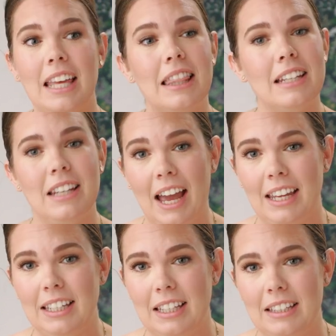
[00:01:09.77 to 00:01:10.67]
In the
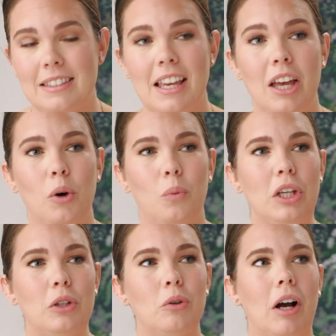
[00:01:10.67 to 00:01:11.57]
90s,
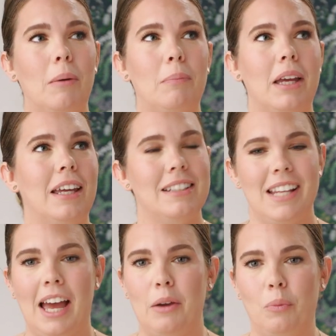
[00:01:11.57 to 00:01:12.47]
we grew up in a
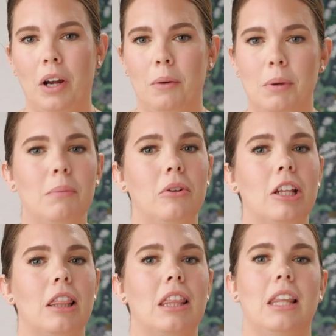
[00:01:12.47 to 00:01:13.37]
time where people
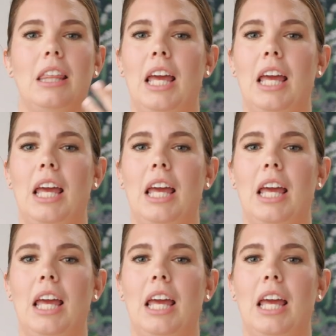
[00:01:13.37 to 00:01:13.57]
didn't think